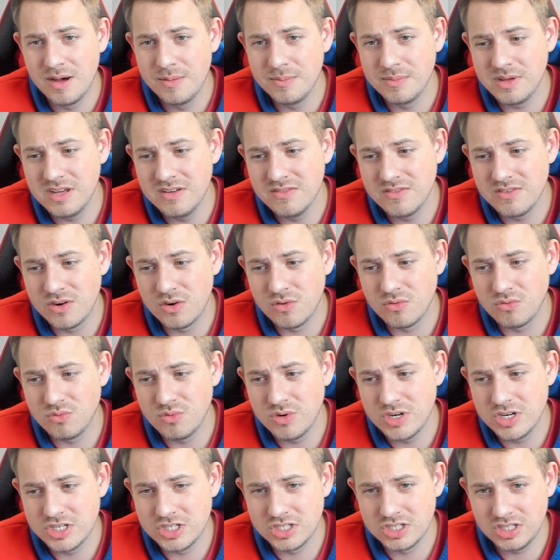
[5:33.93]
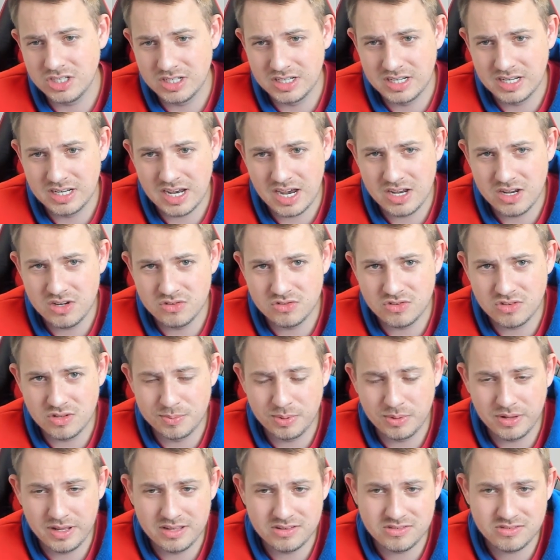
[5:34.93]
Even originally, I used to
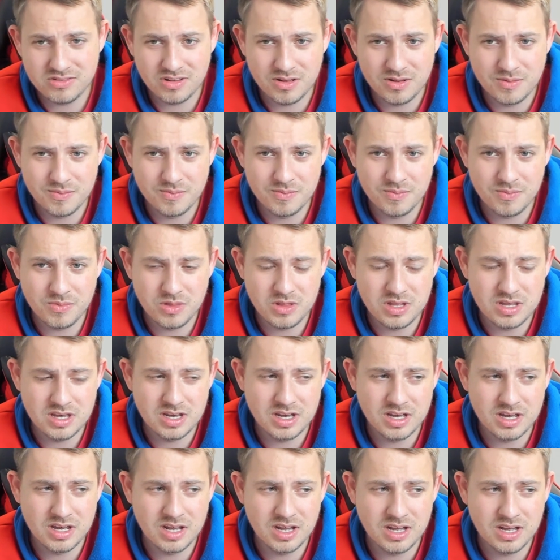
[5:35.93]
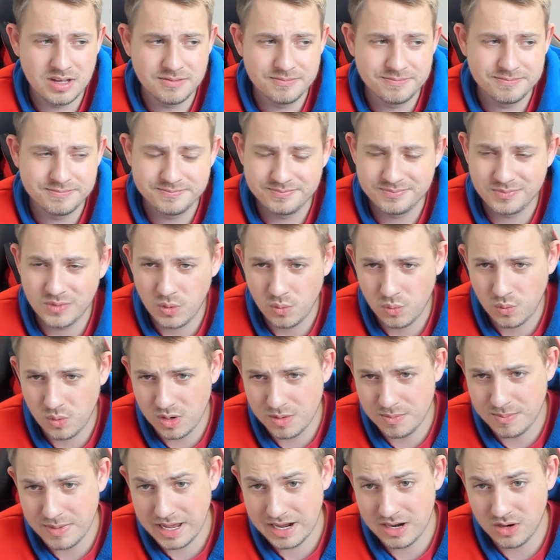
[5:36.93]
play the
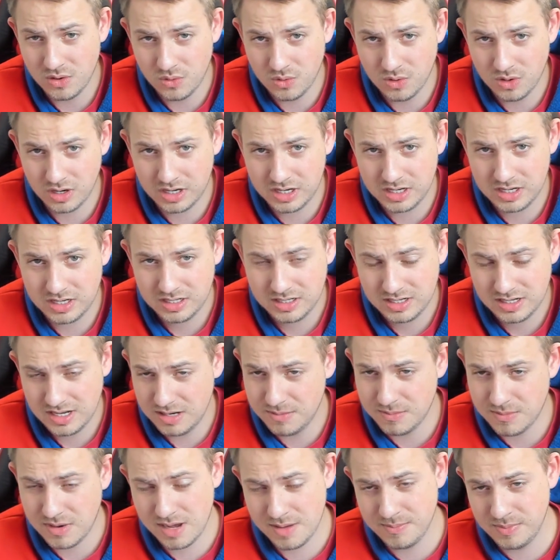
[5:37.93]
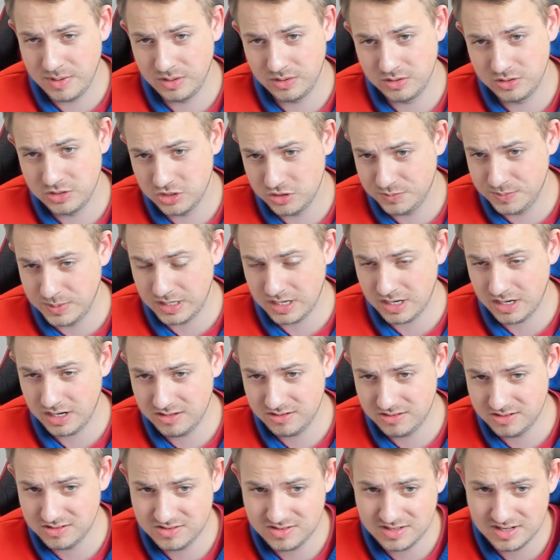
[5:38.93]
1 mana orc in my build just
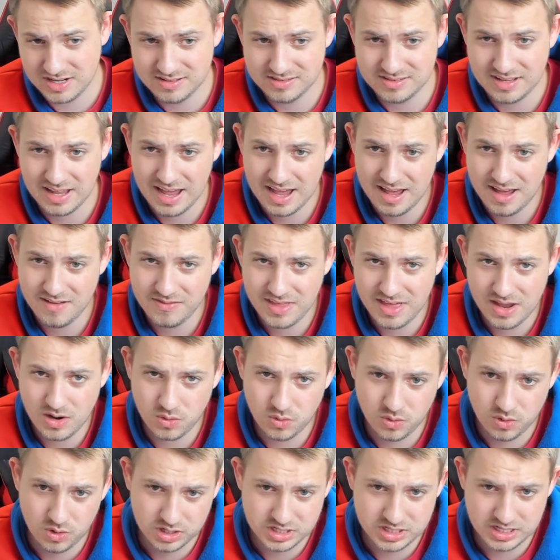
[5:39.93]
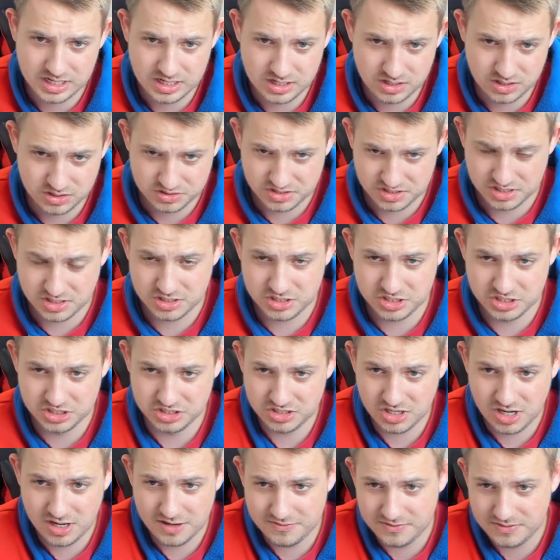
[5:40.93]
because it's nice to have that orc to get your synergies
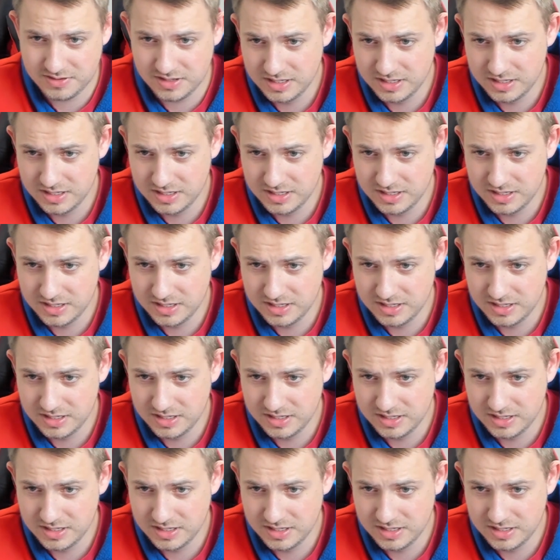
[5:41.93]
off.